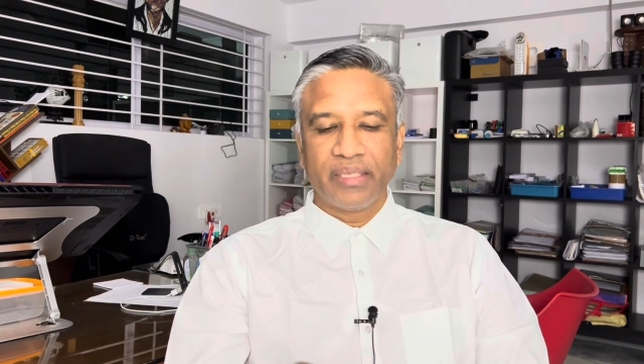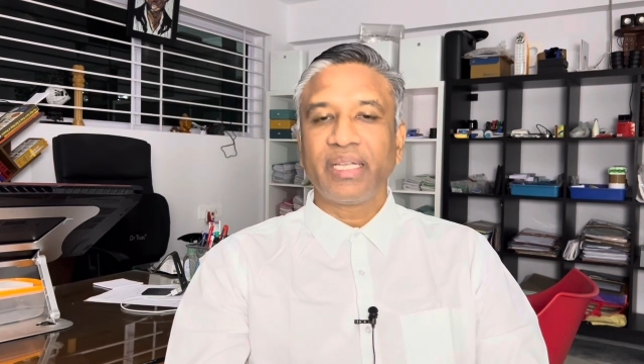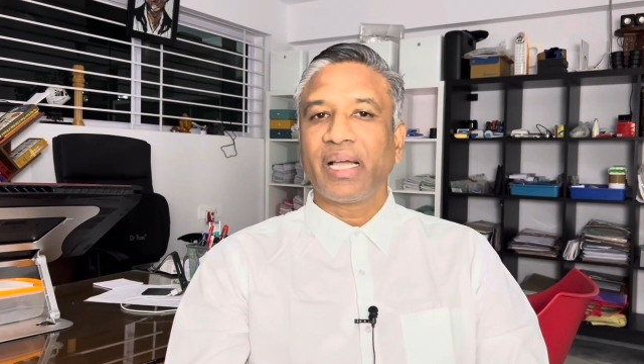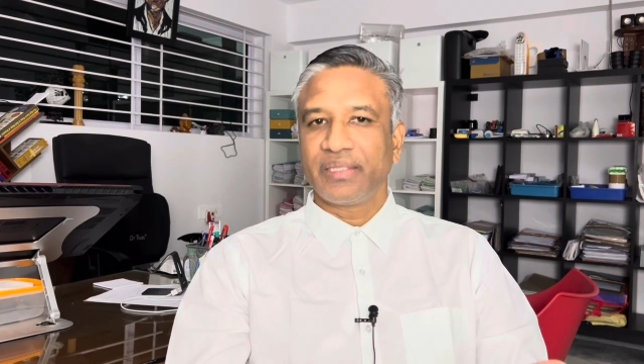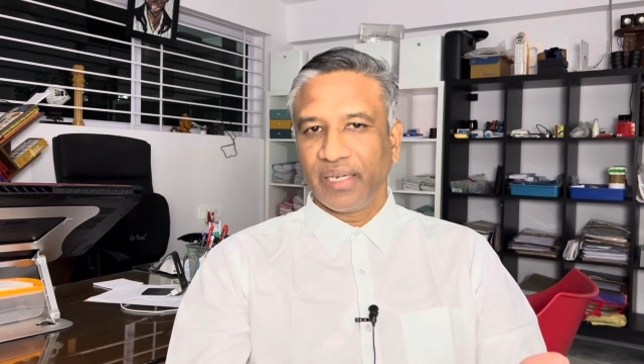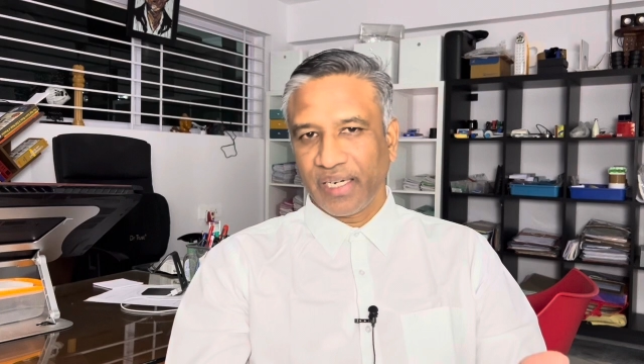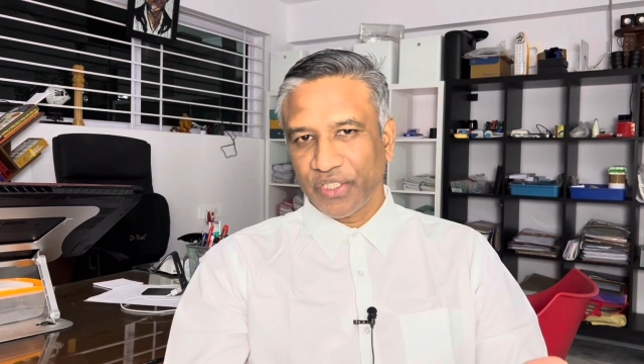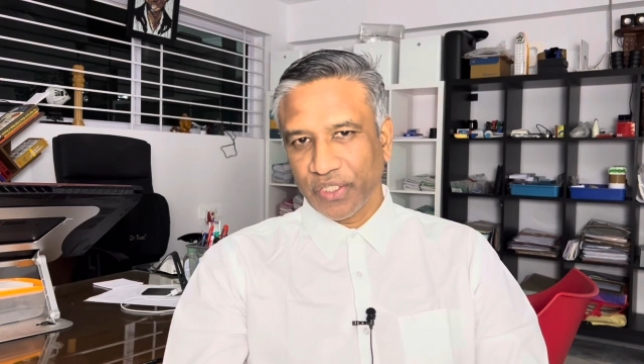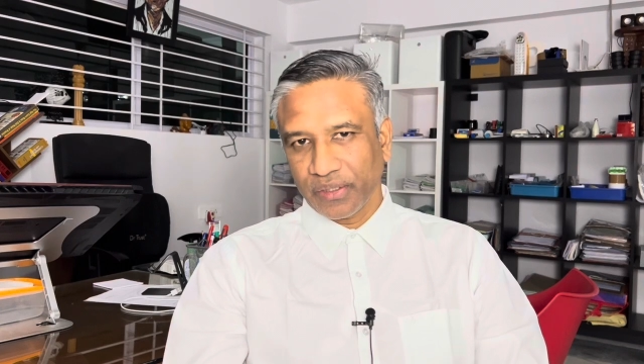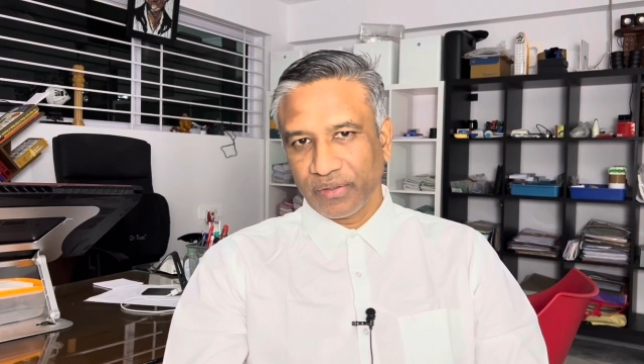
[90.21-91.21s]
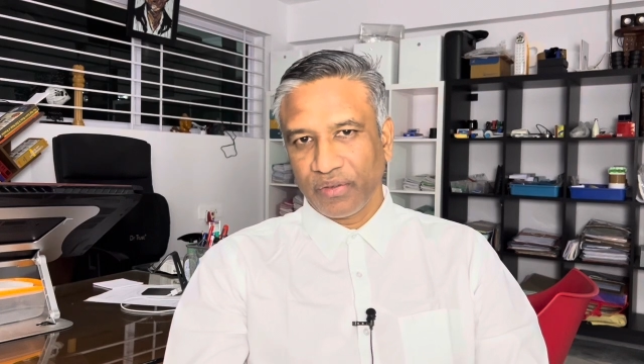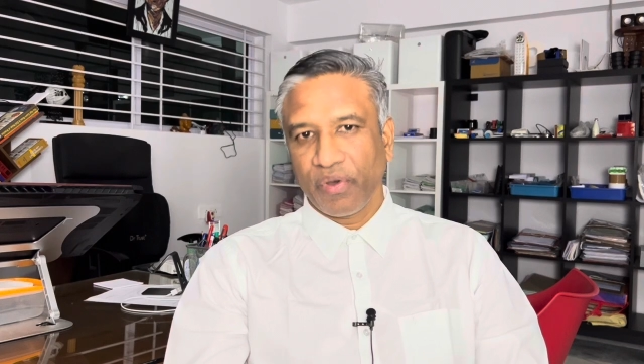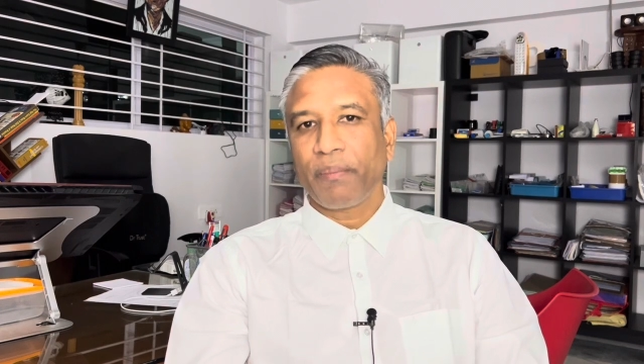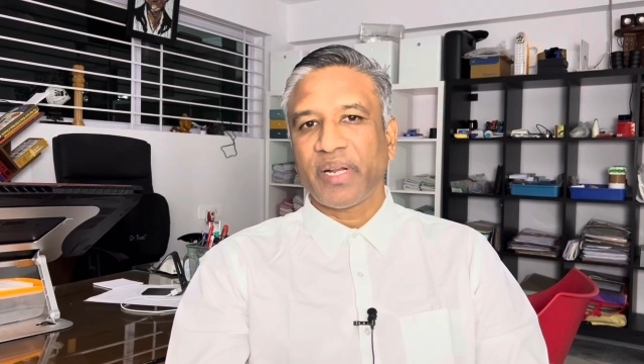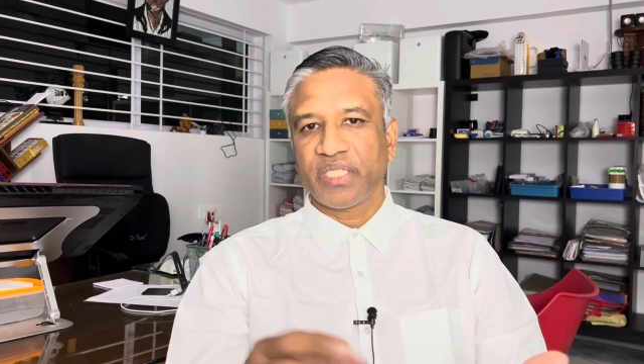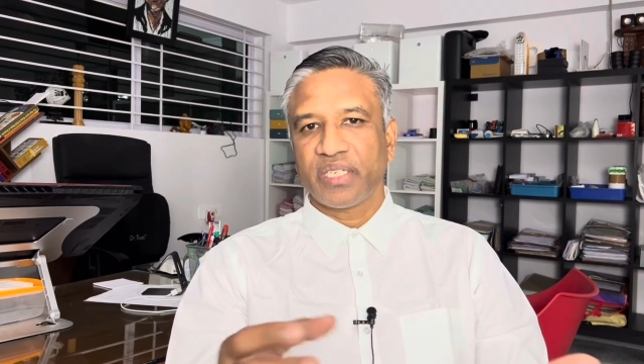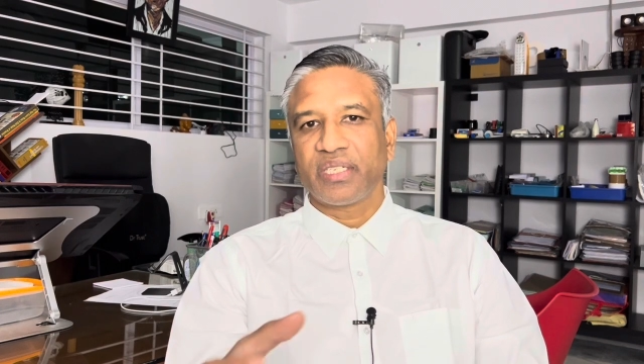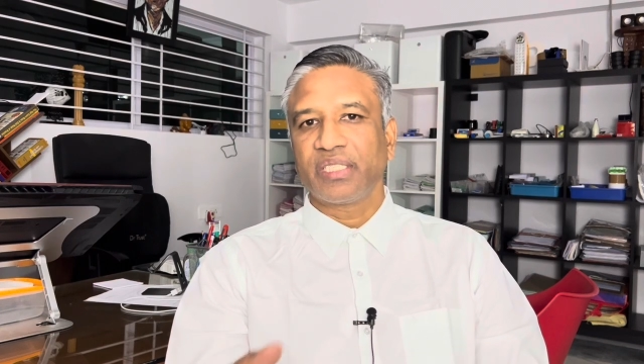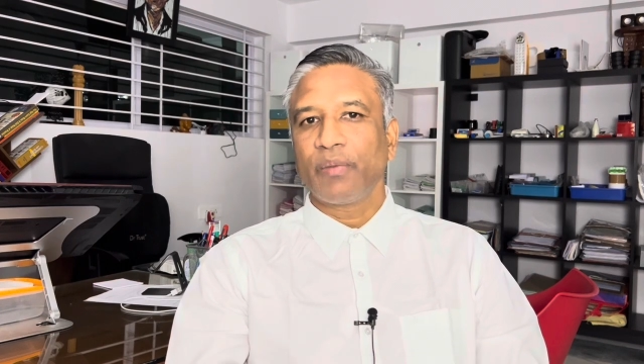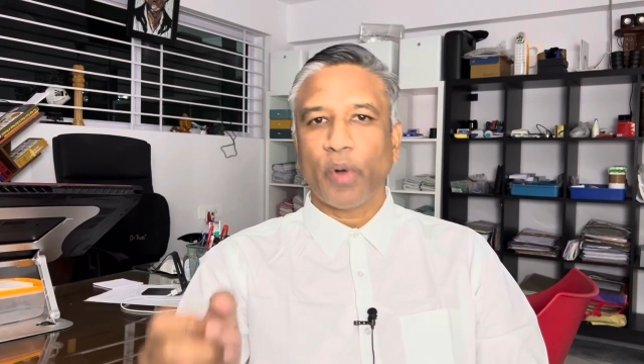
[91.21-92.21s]
the consideration for purchasing
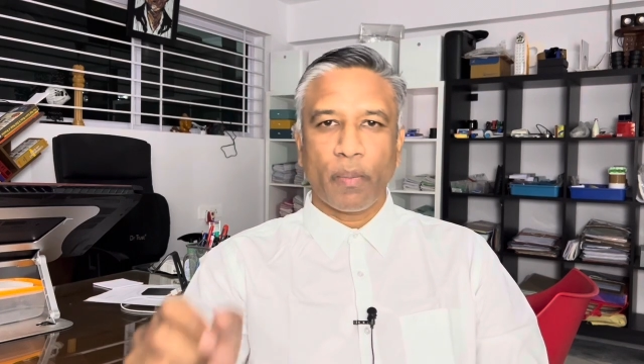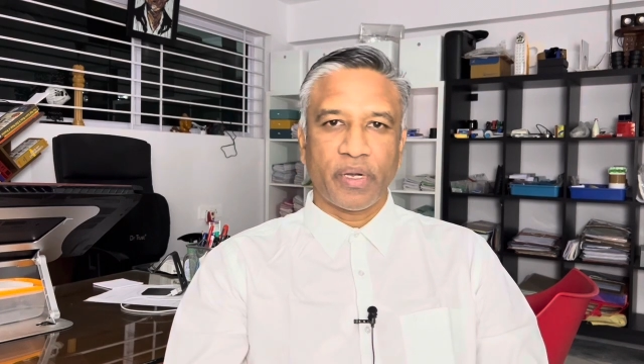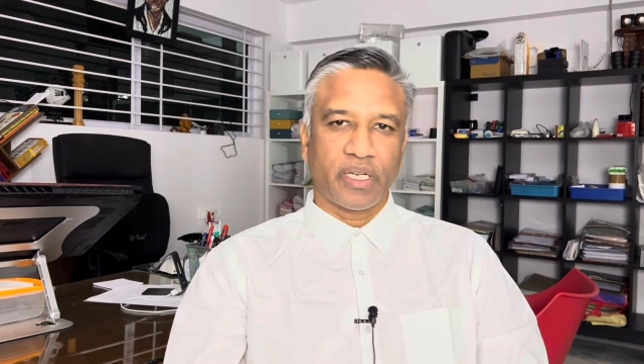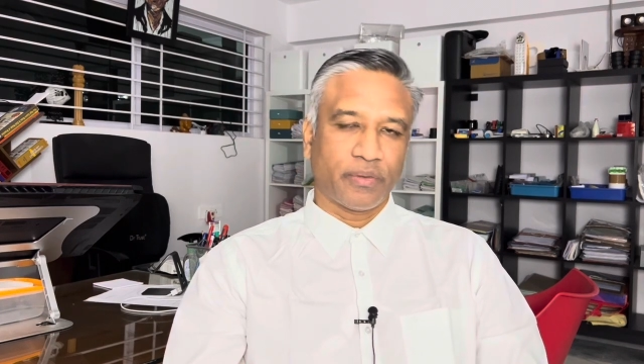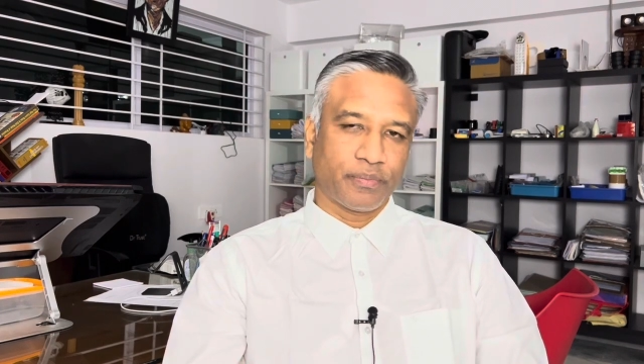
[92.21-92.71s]
that property.